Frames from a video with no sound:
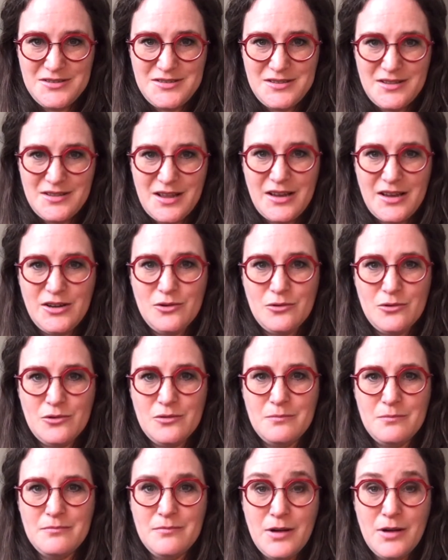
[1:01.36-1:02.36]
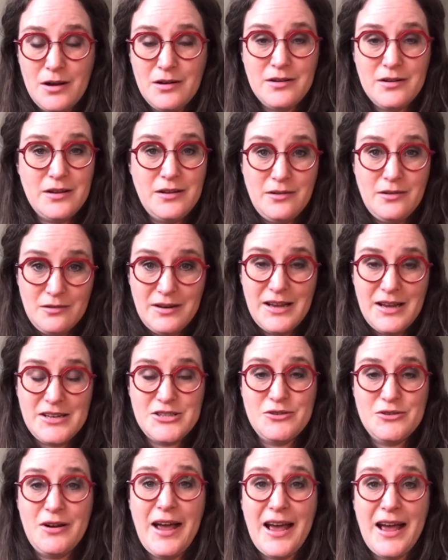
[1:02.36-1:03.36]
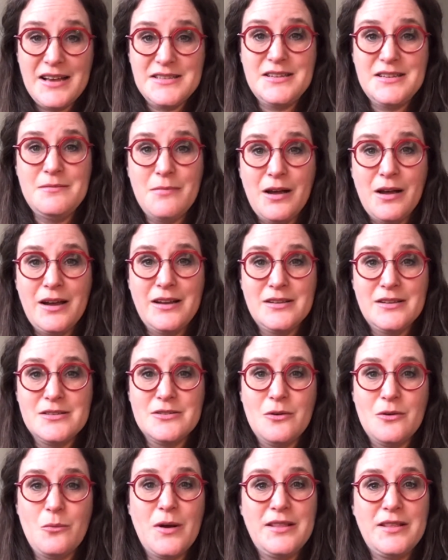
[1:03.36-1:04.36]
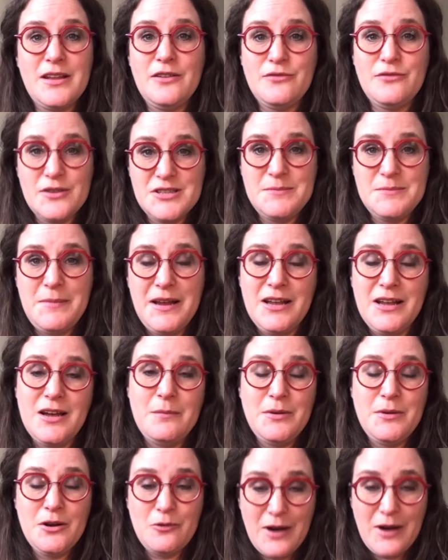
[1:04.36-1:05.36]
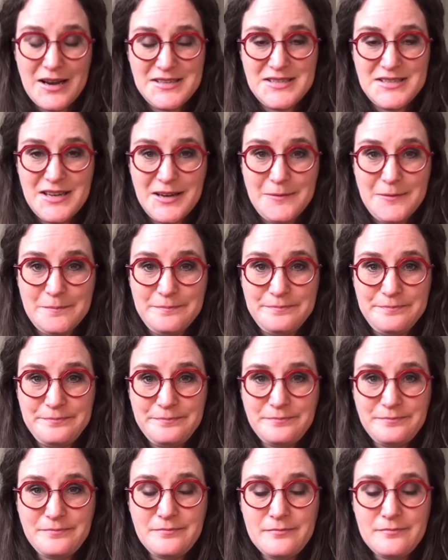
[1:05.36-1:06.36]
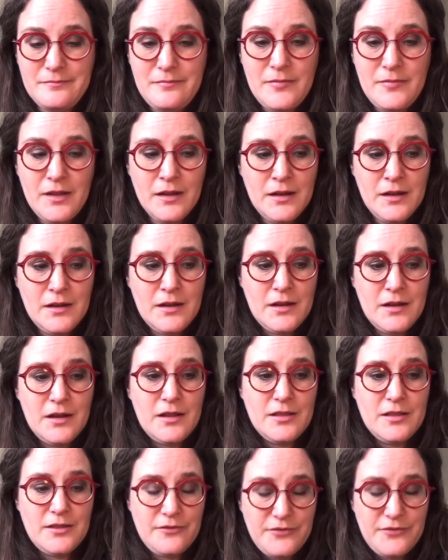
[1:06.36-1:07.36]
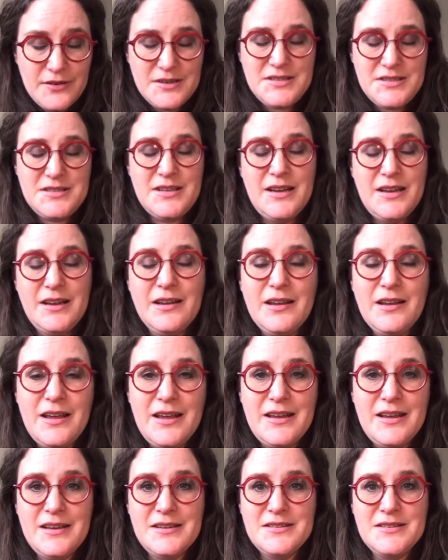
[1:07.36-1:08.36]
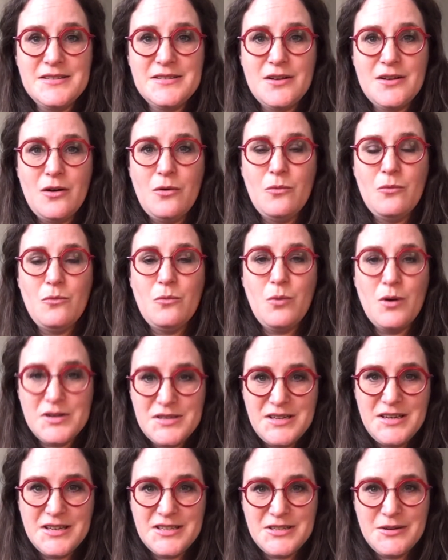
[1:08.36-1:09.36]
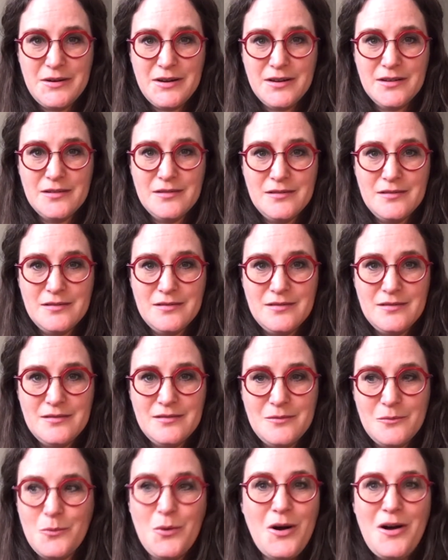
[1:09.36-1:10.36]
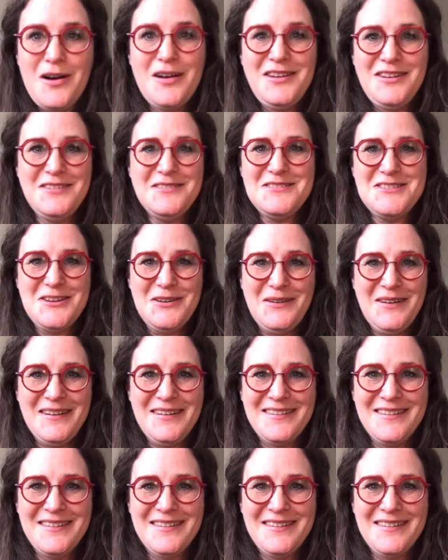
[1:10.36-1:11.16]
that your marker, your lecturer, has in mind when they first pick up your essay? The first thing is, what are you doing? What are you doing?